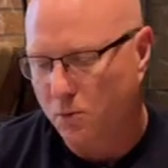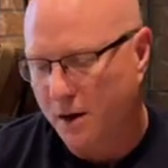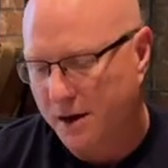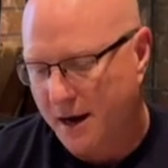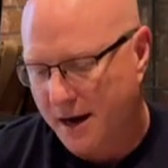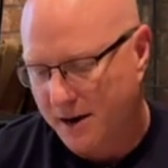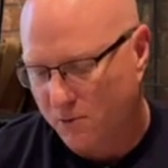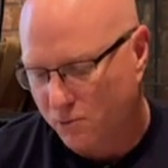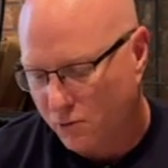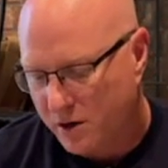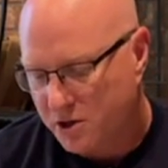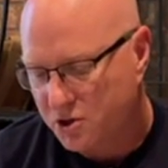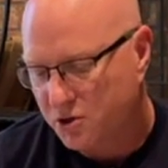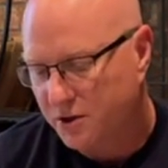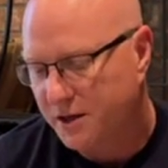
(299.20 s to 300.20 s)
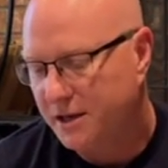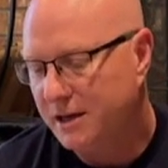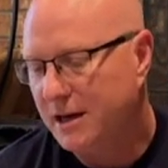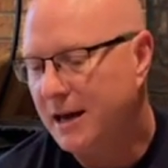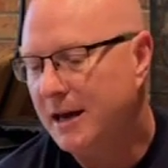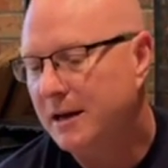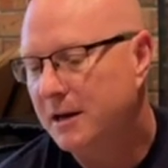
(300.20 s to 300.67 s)
what I originally
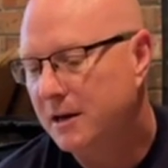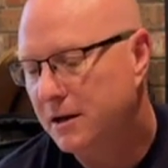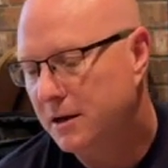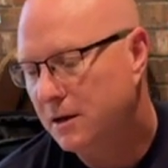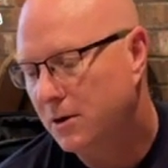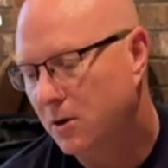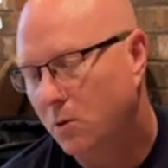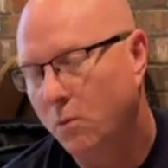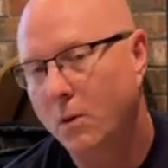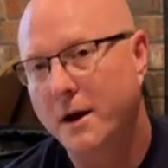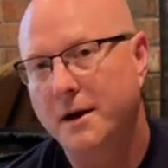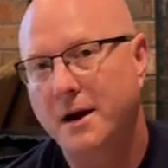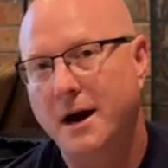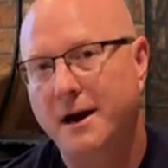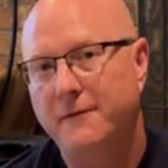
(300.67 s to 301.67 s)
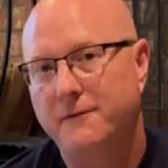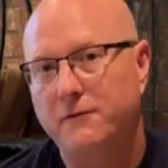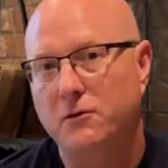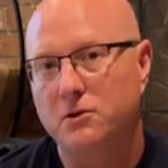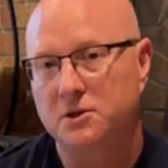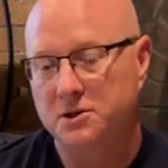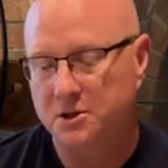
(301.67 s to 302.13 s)
needed when I
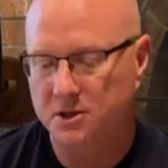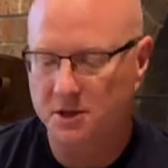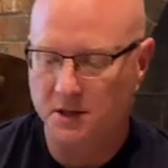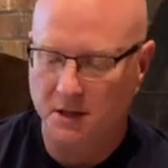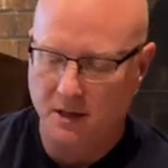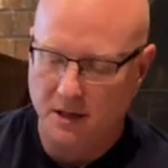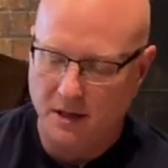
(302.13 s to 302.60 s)
first